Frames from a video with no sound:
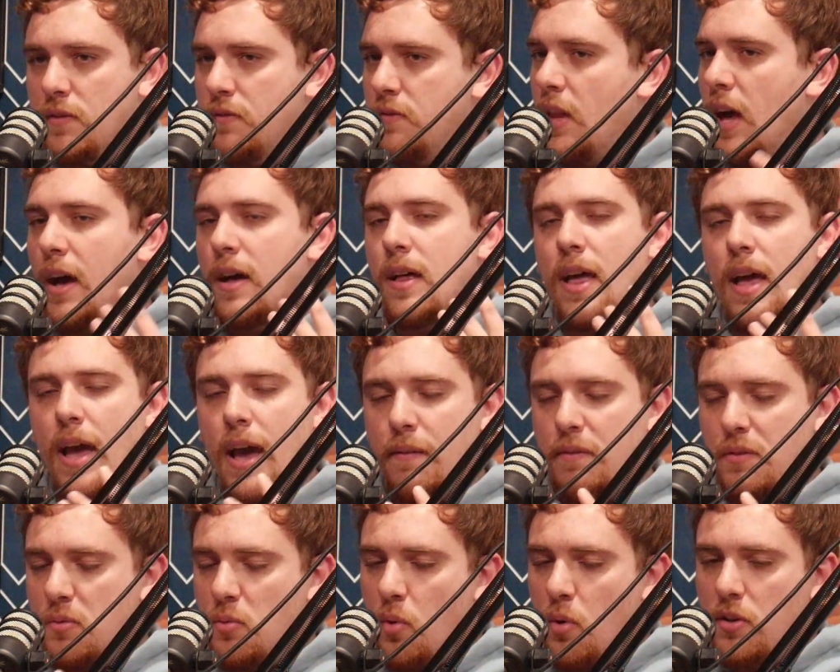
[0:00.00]
not
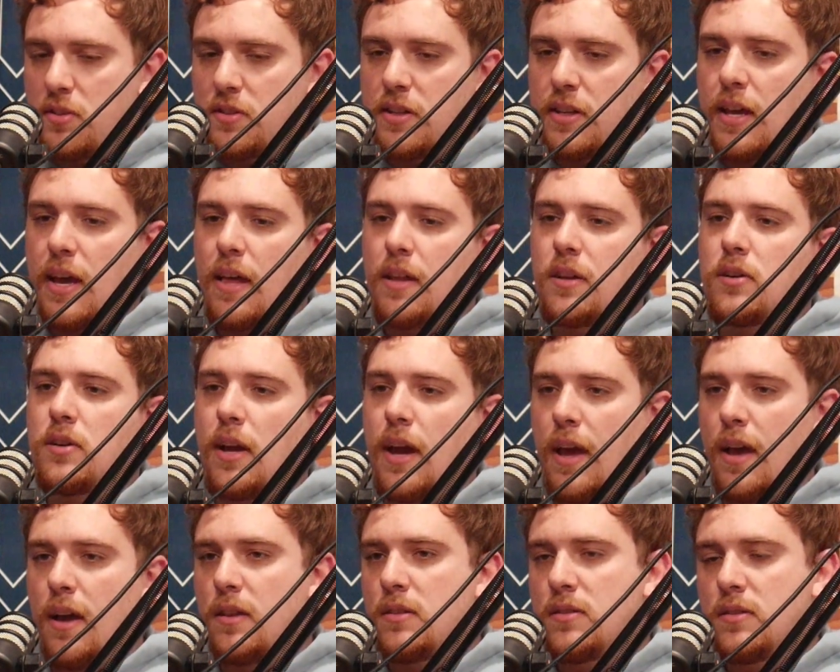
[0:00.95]
having worked together,
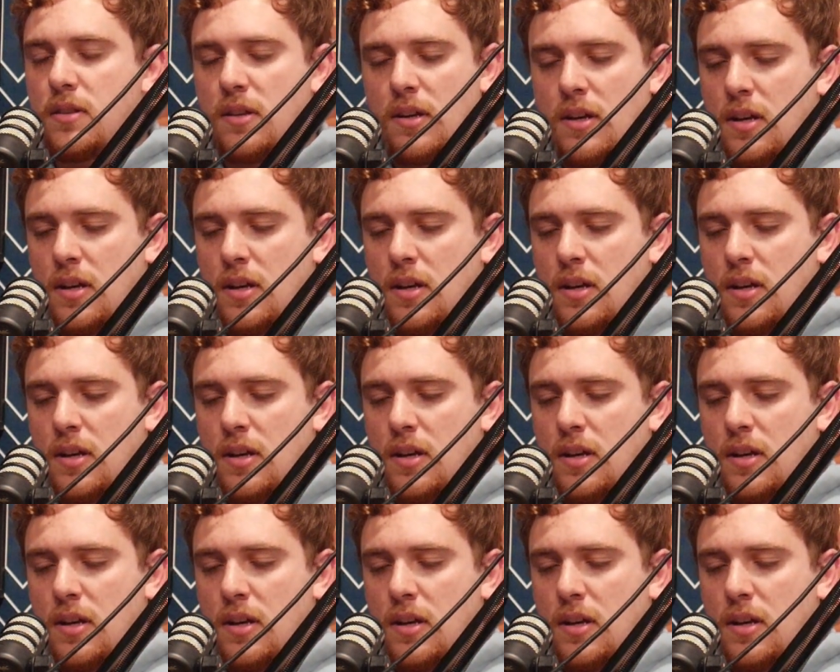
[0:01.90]
and